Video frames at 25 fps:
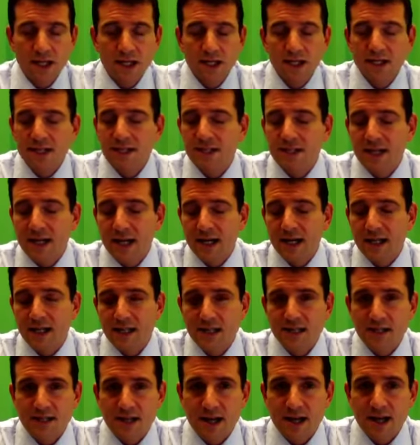it's not going
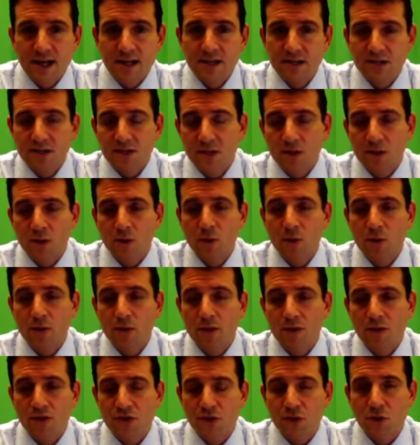to stand. So
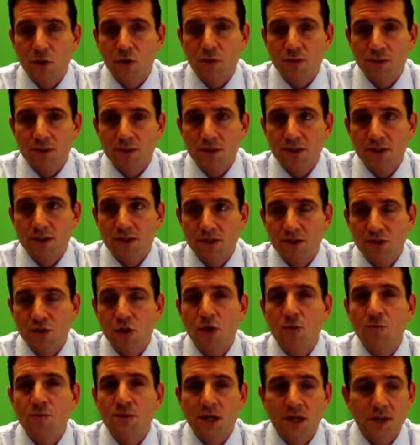the
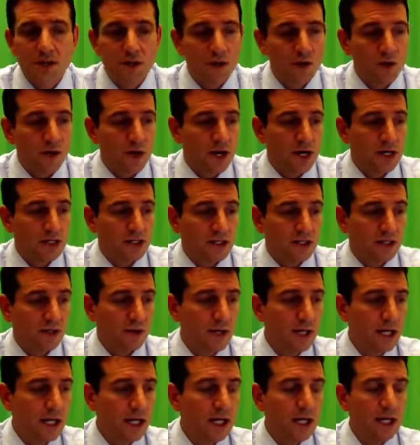storm's on the horizon,
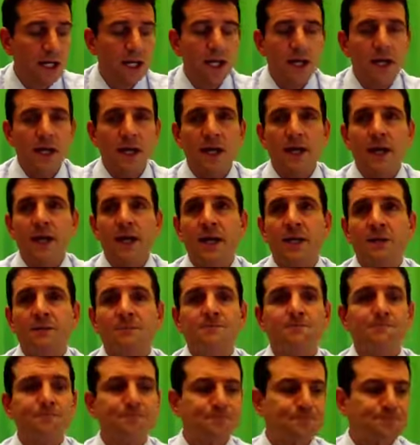
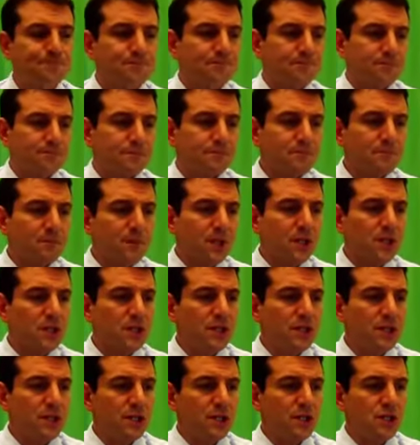and
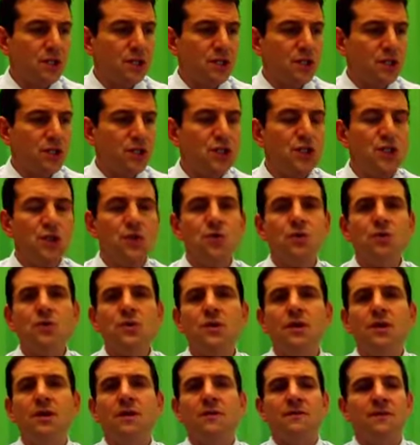in
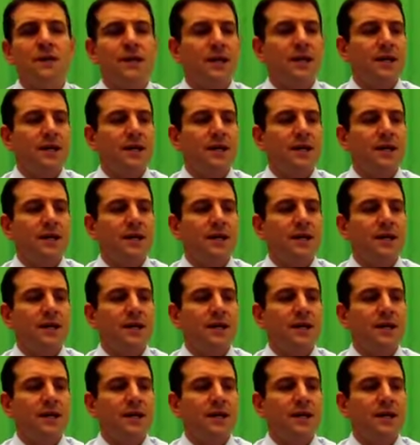June of